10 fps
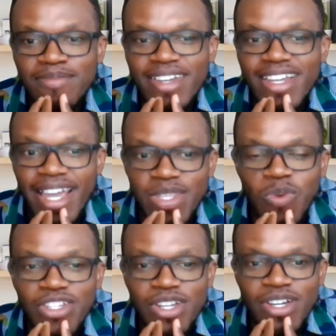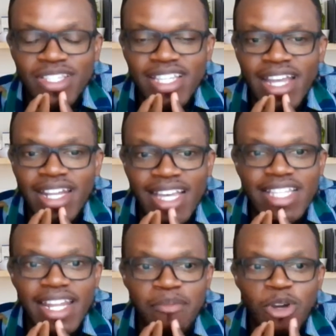get questions and
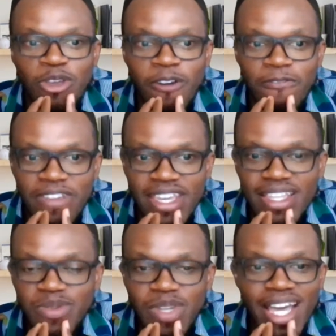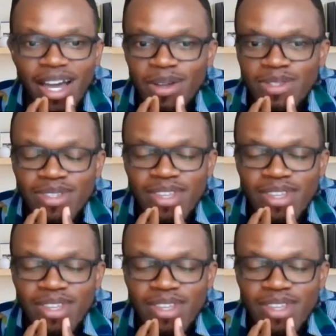answer them on your feet without